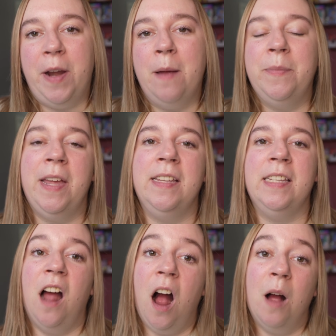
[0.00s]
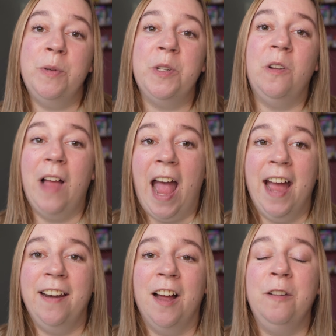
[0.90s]
app that is an optional
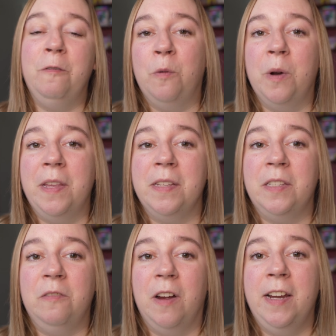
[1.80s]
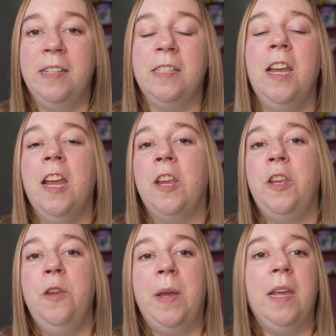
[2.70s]
add-on for this device.
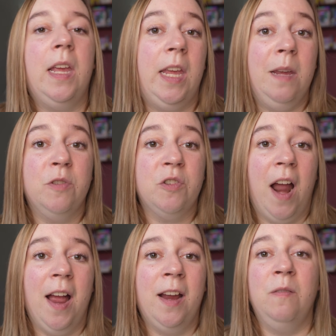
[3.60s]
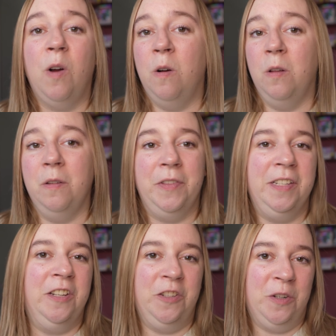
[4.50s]
You can keep track of all of the
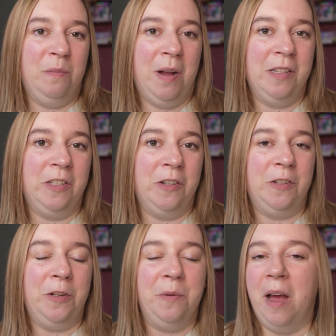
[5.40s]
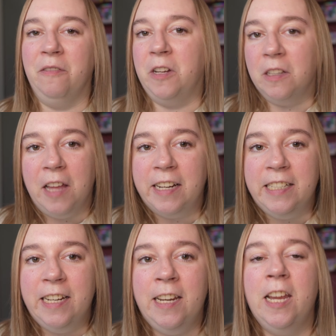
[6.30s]
digital monsters you have
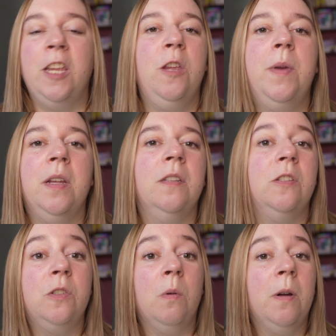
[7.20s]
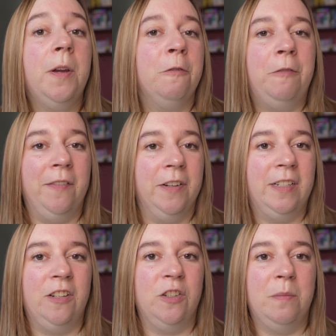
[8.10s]
collected. You can store your favorite
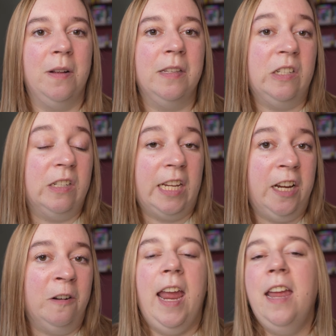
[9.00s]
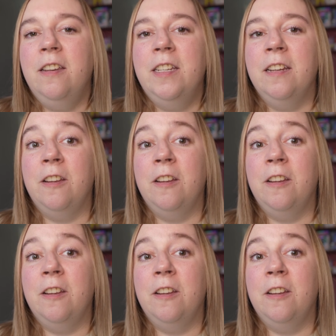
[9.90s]
digital monsters here, and